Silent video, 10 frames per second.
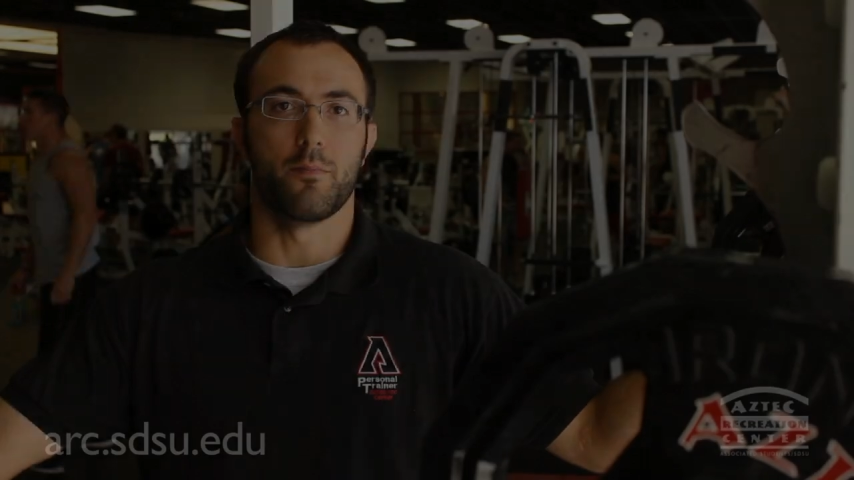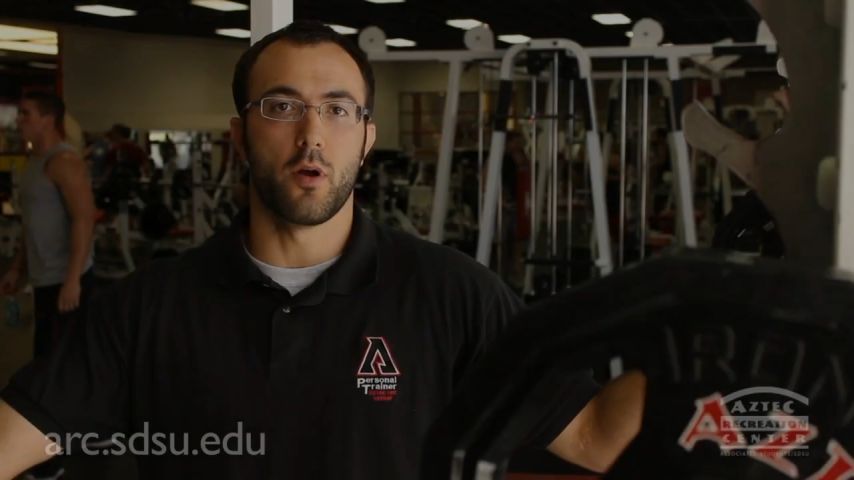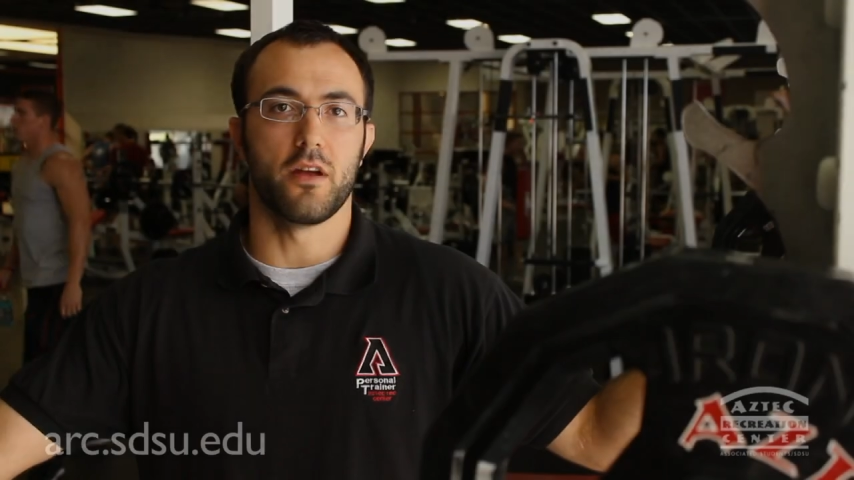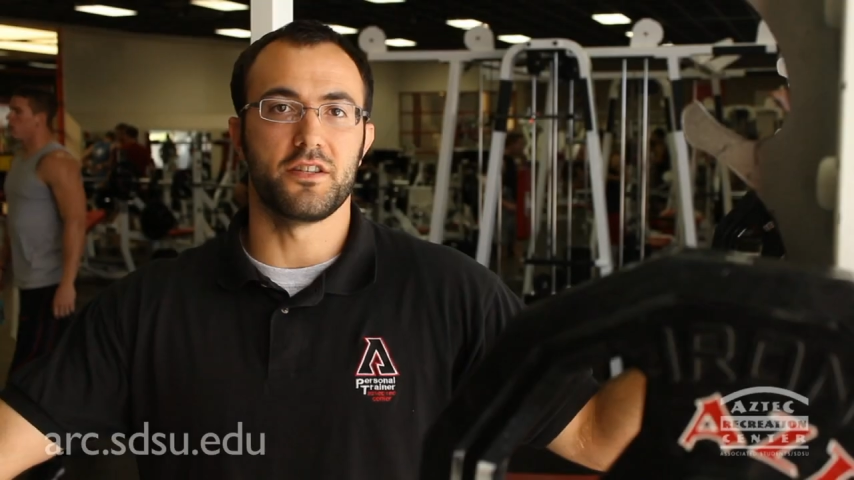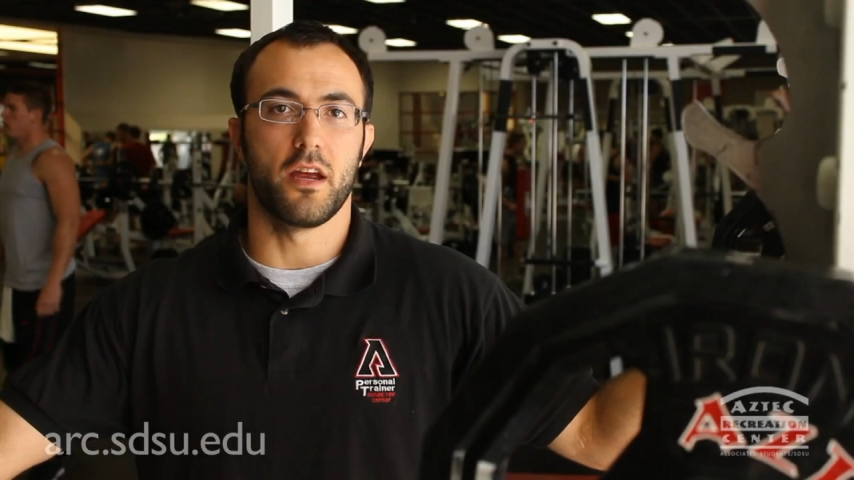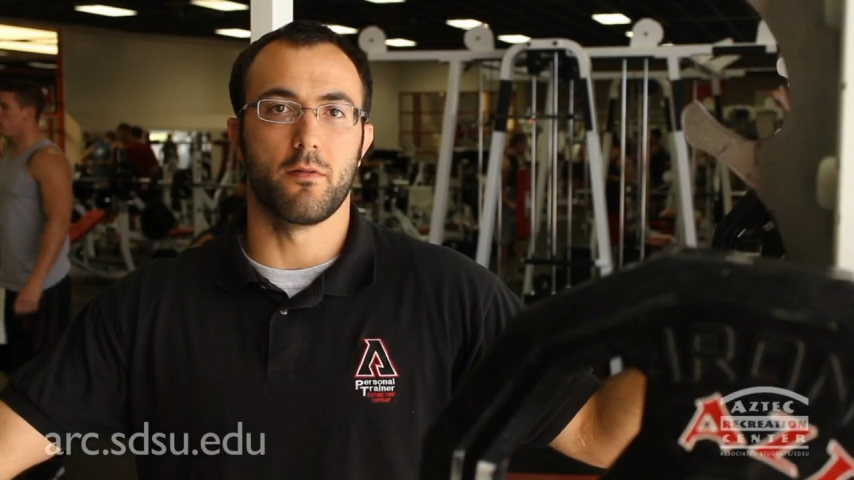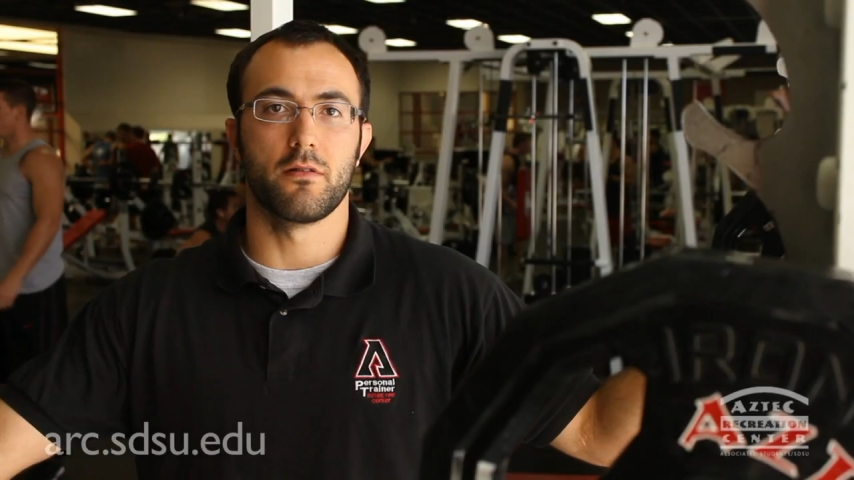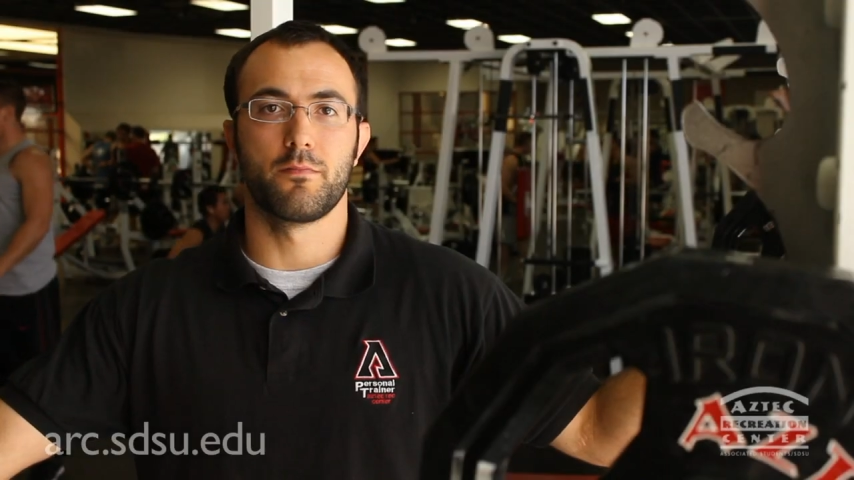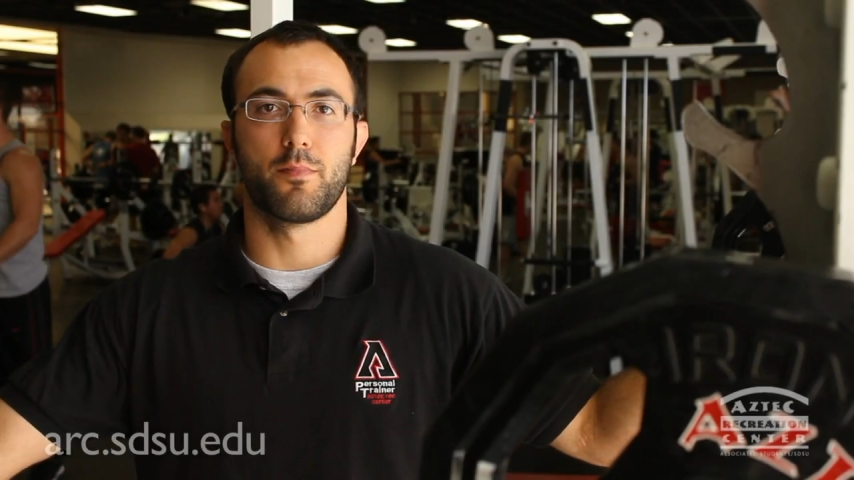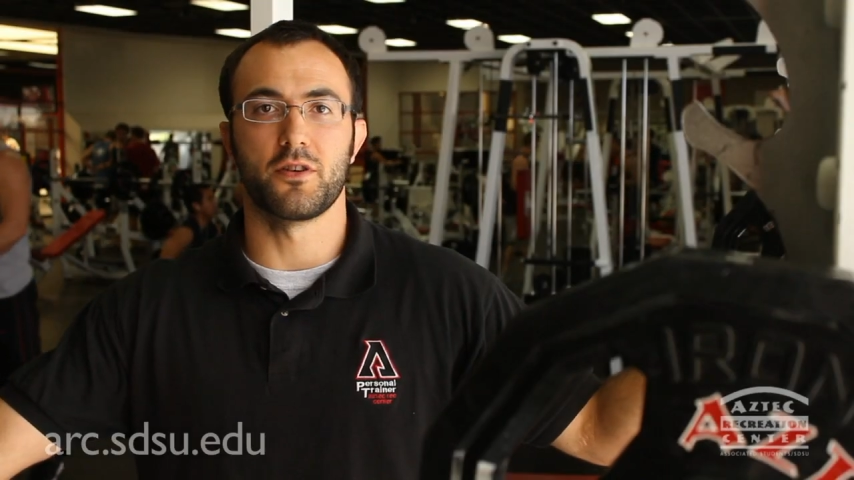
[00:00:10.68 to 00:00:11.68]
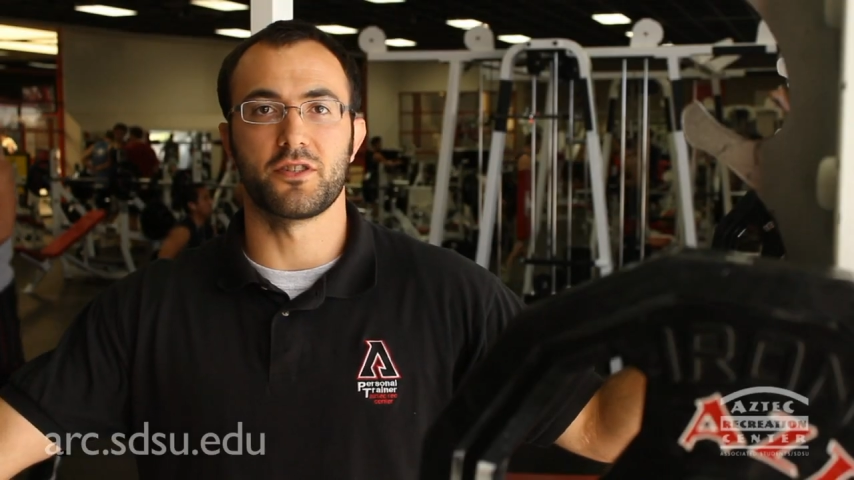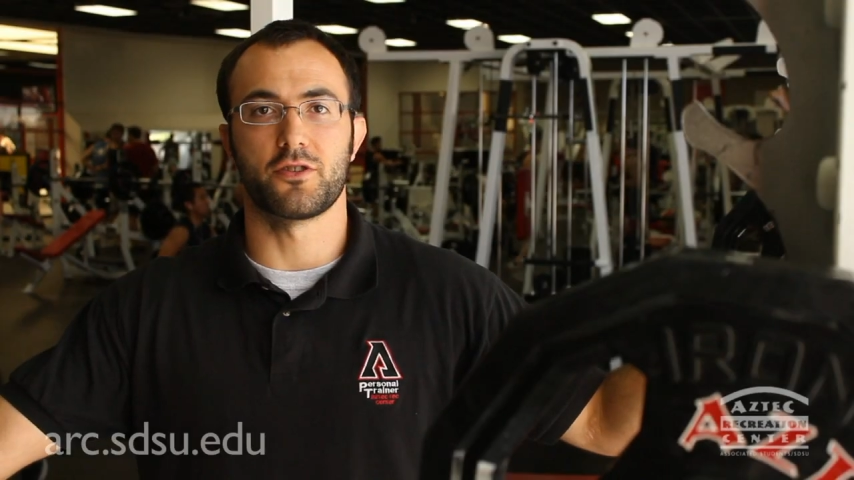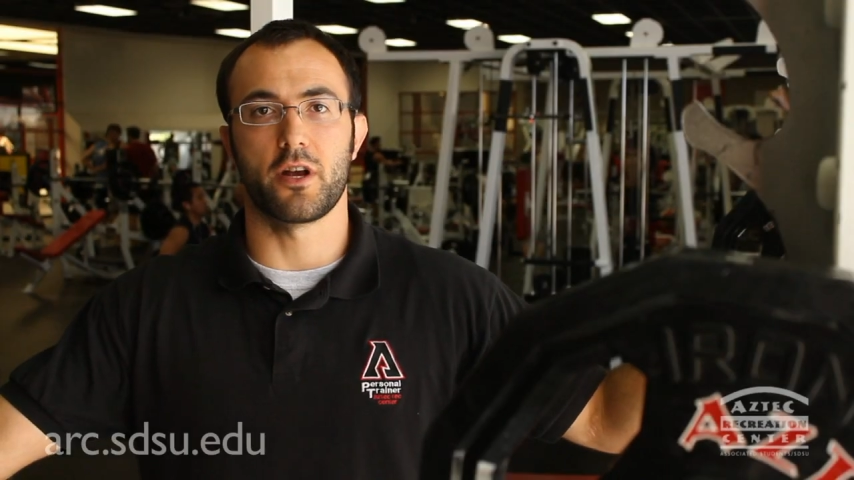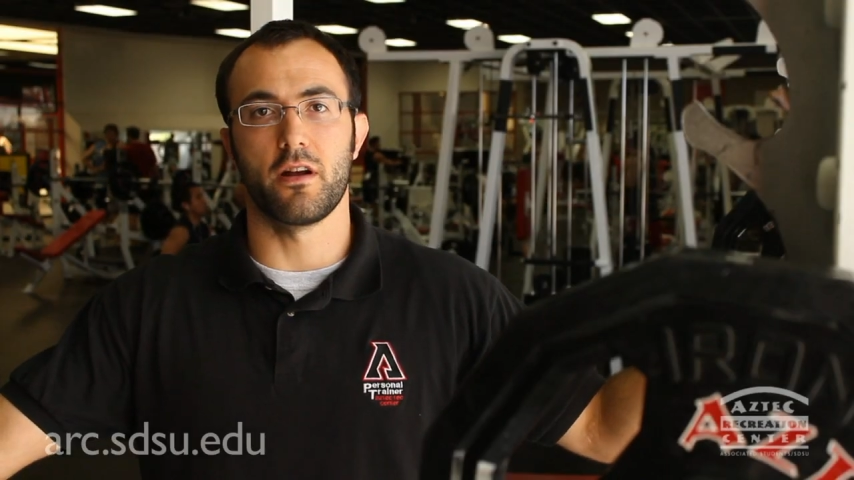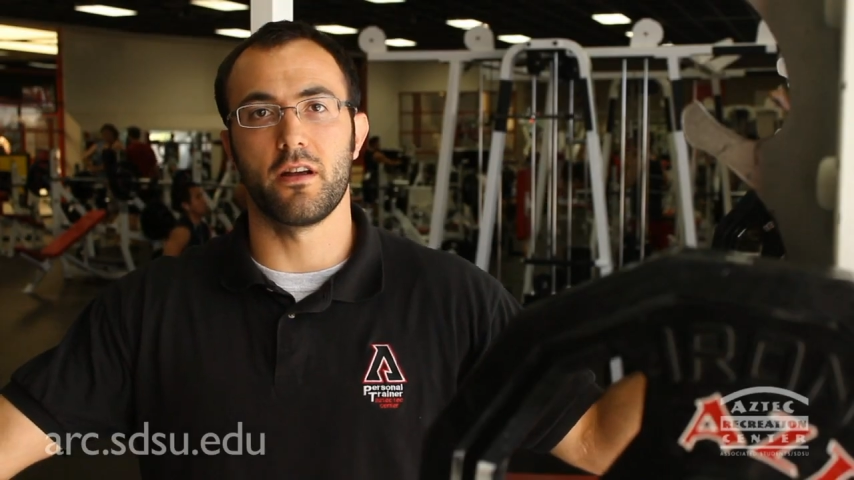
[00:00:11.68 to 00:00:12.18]
Brian Tabor, personal
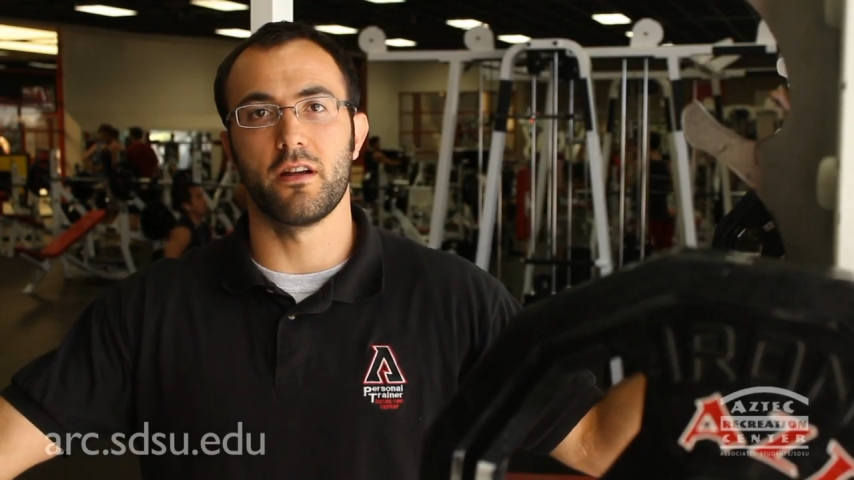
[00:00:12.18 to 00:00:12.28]
trainer